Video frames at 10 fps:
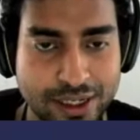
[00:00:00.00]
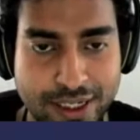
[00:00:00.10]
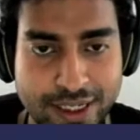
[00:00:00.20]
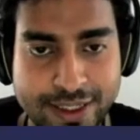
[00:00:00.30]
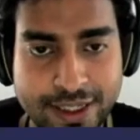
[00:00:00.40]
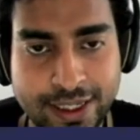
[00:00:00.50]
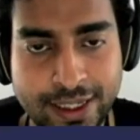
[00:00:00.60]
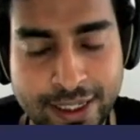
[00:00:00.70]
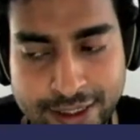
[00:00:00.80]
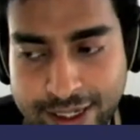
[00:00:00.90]

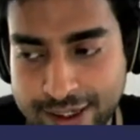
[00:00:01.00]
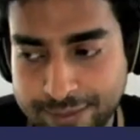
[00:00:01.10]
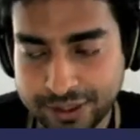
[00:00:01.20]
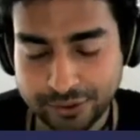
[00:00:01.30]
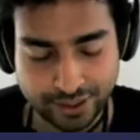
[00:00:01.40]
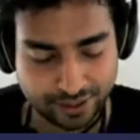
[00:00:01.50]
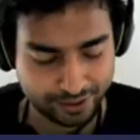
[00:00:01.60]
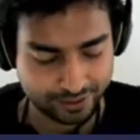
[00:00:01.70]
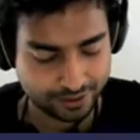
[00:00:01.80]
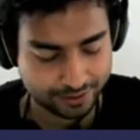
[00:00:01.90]
easily take up the 20
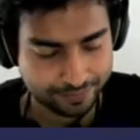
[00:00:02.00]
minutes.